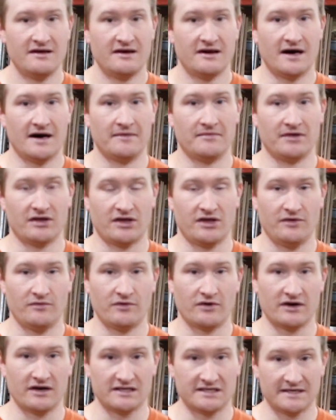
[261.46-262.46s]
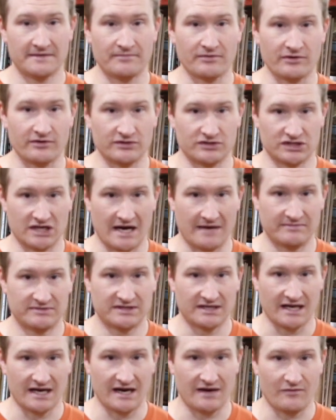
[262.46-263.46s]
um, like you would in a typical shop
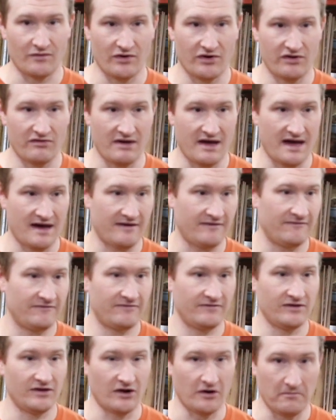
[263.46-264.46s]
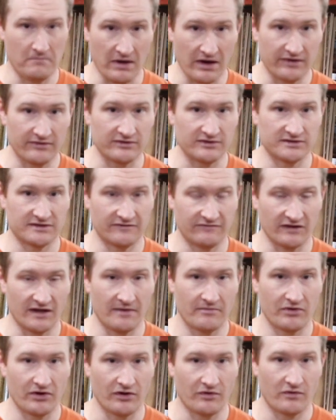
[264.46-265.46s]
setting where you have, you know, bundles of
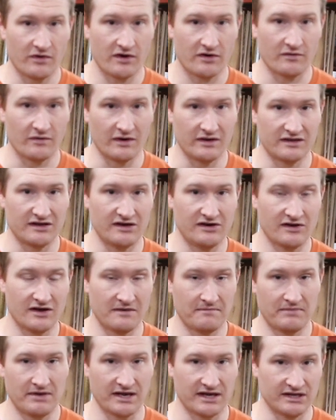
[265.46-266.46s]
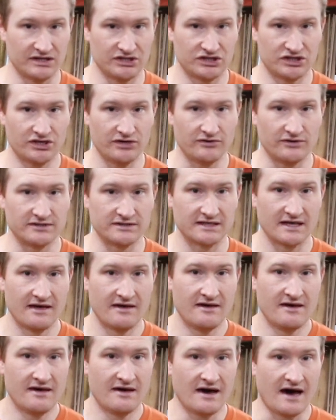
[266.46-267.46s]
lumber to work with and you can pick and choose.
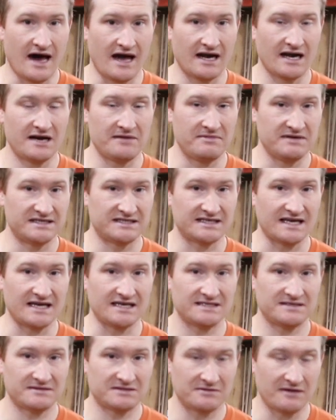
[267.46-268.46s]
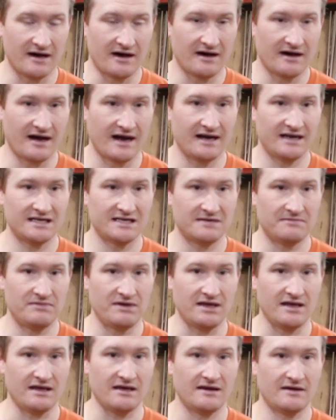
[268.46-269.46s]
I need to be safe, uh, I need to
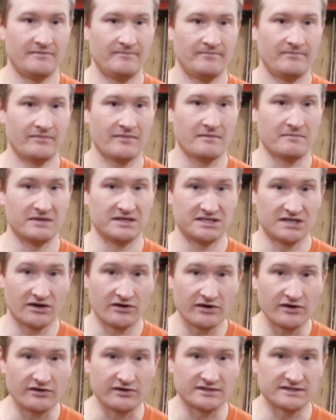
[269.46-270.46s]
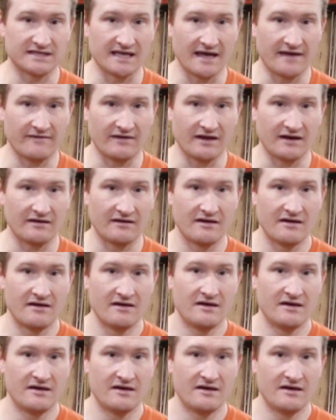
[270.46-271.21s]
be material saving